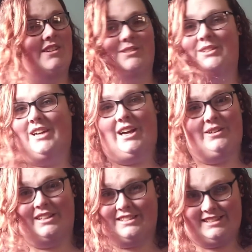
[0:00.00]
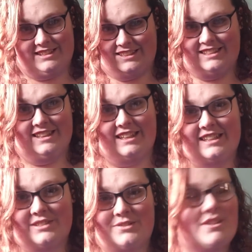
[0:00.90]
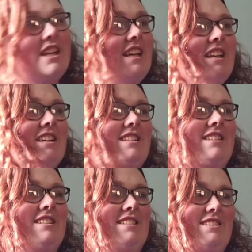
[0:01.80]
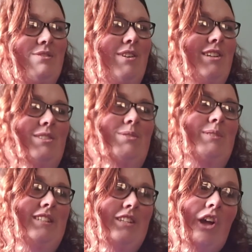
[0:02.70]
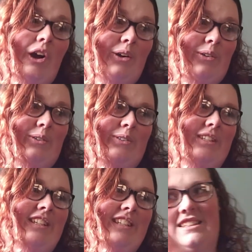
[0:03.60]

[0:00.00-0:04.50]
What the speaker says: I don't know how else he's gonna live, because as far as we know,